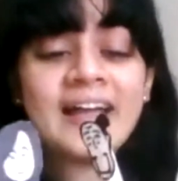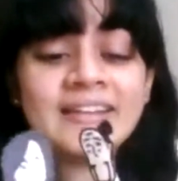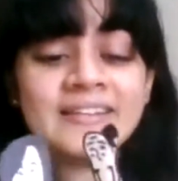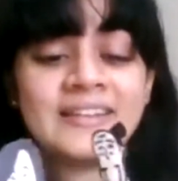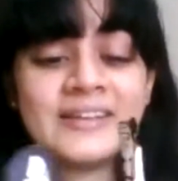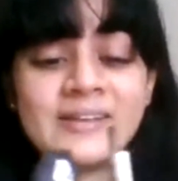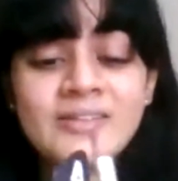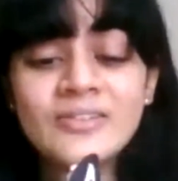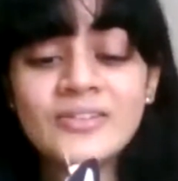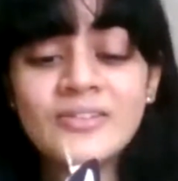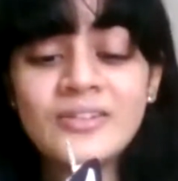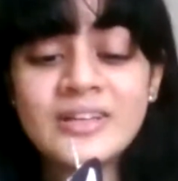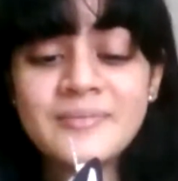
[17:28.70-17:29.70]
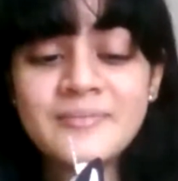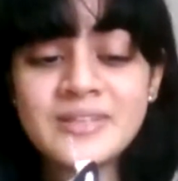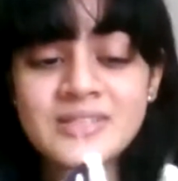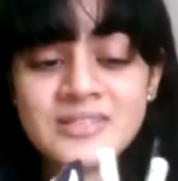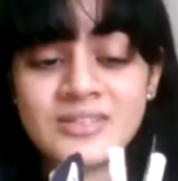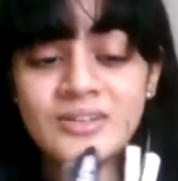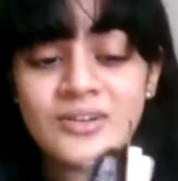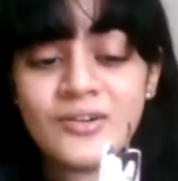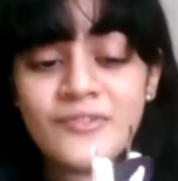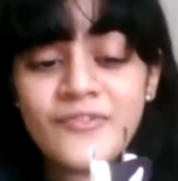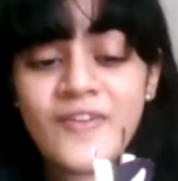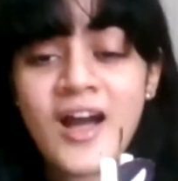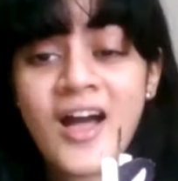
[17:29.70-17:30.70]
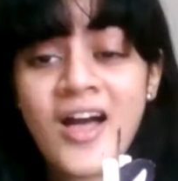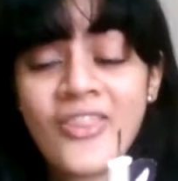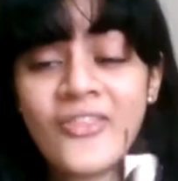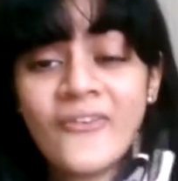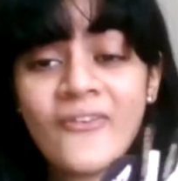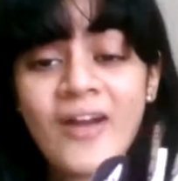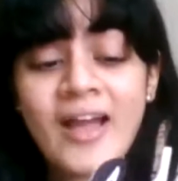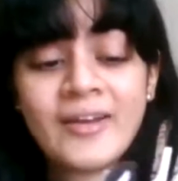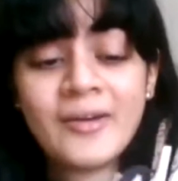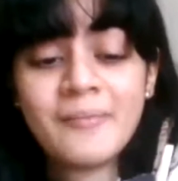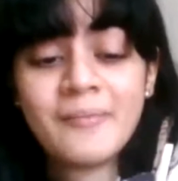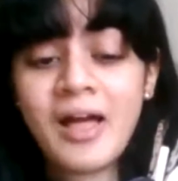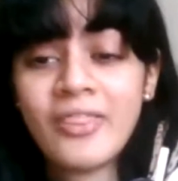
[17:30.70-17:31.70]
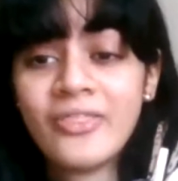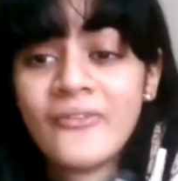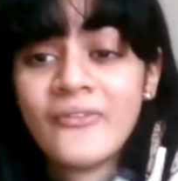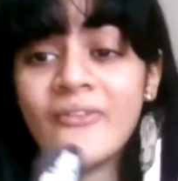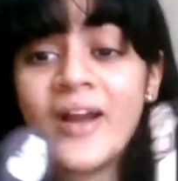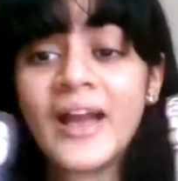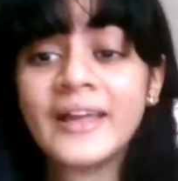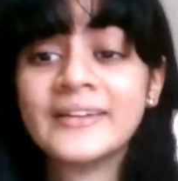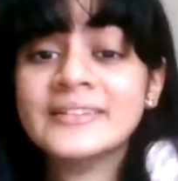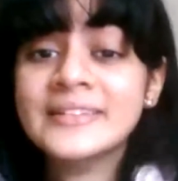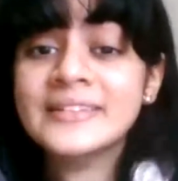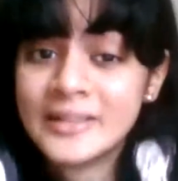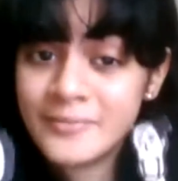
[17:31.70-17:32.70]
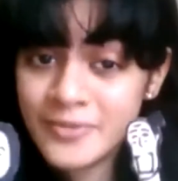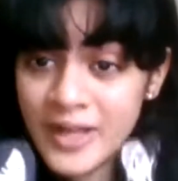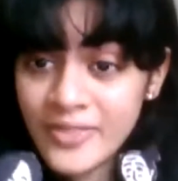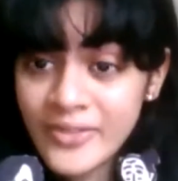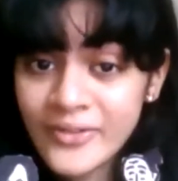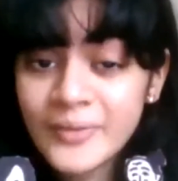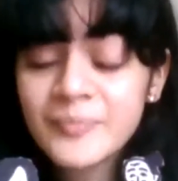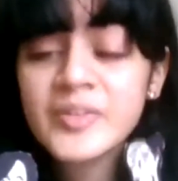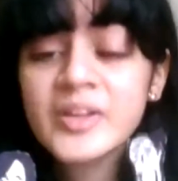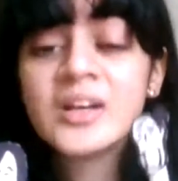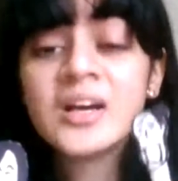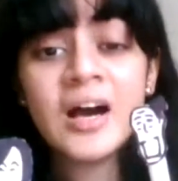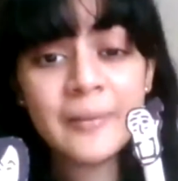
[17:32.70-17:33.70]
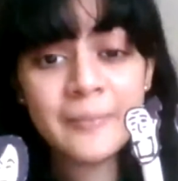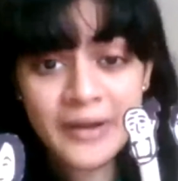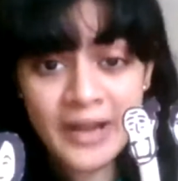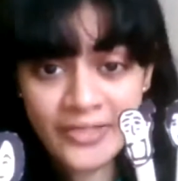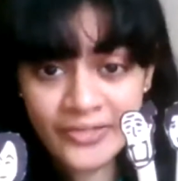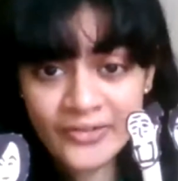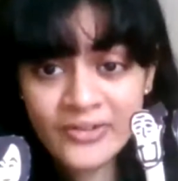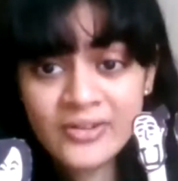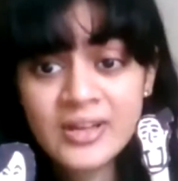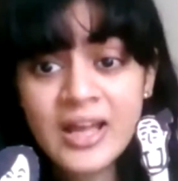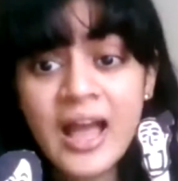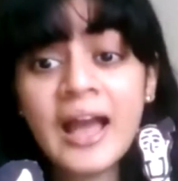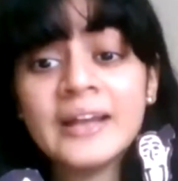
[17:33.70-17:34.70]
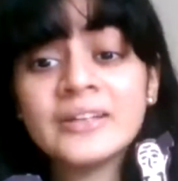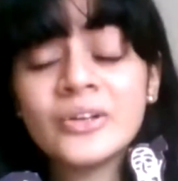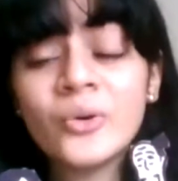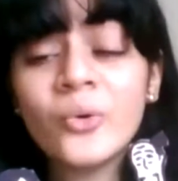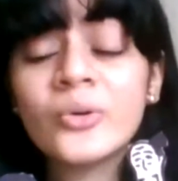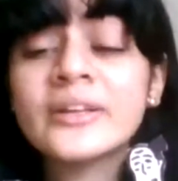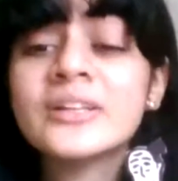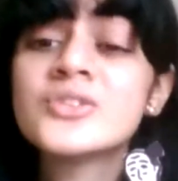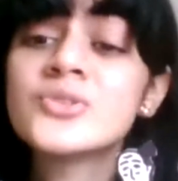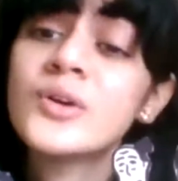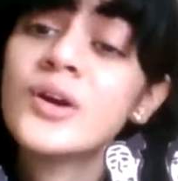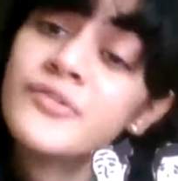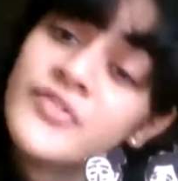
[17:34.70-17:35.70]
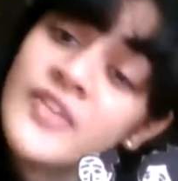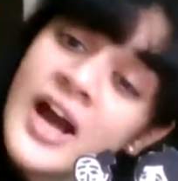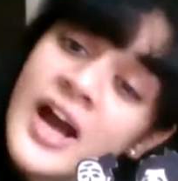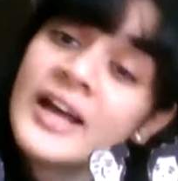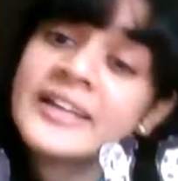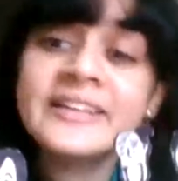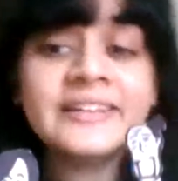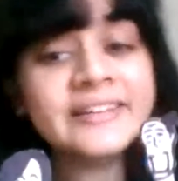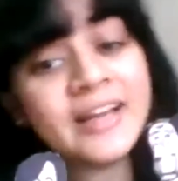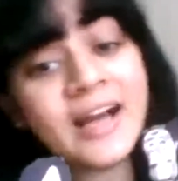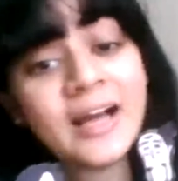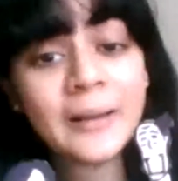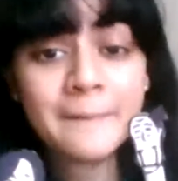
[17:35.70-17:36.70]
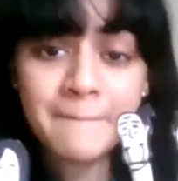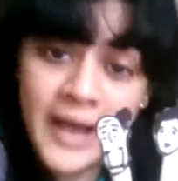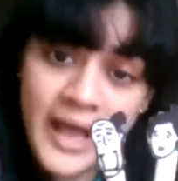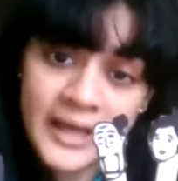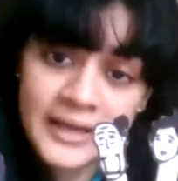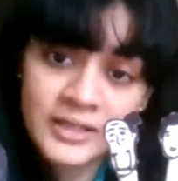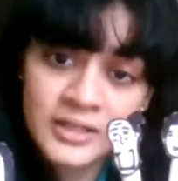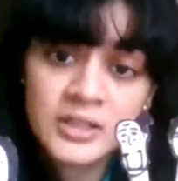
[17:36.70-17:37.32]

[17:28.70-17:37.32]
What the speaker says: and they really missed her, her father and her mother and her little brother. Her brother had grown into a fine young man.